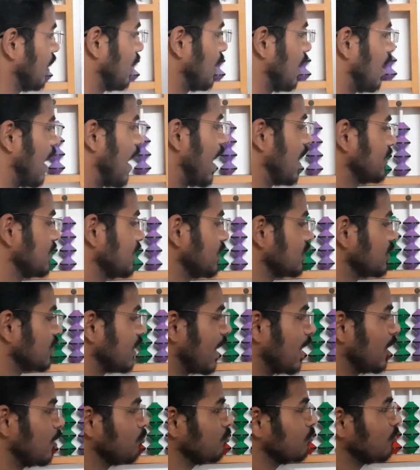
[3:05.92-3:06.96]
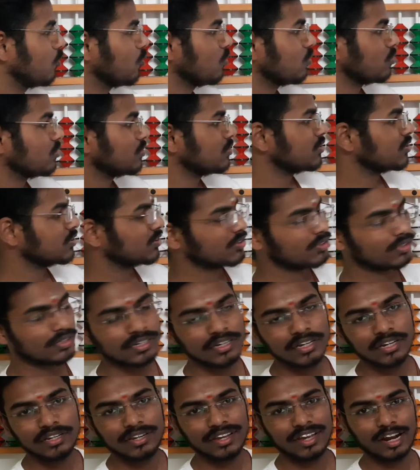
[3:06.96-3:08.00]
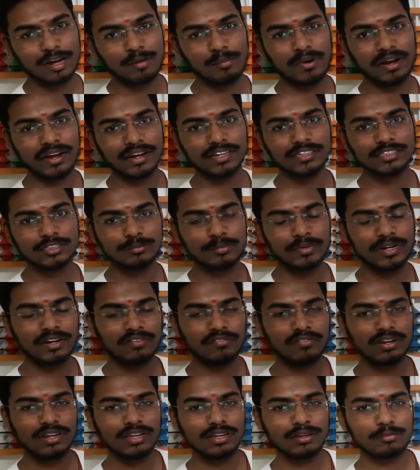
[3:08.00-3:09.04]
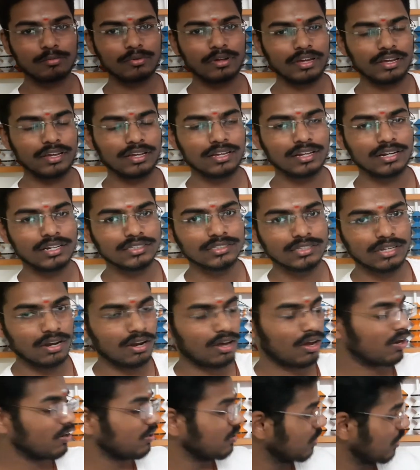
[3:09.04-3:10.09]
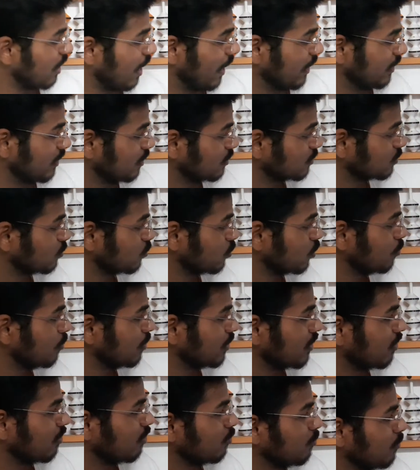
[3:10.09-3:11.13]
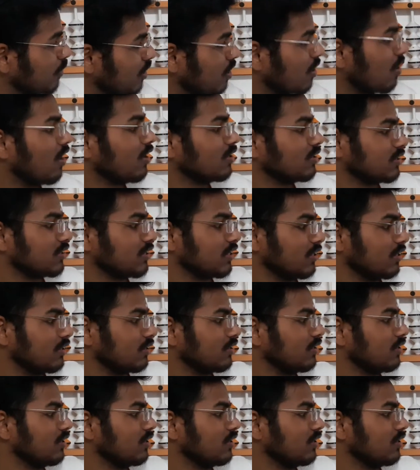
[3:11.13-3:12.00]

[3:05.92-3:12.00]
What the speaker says: as the time goes, your Abacus speed will increase a lot and your school method will be constant.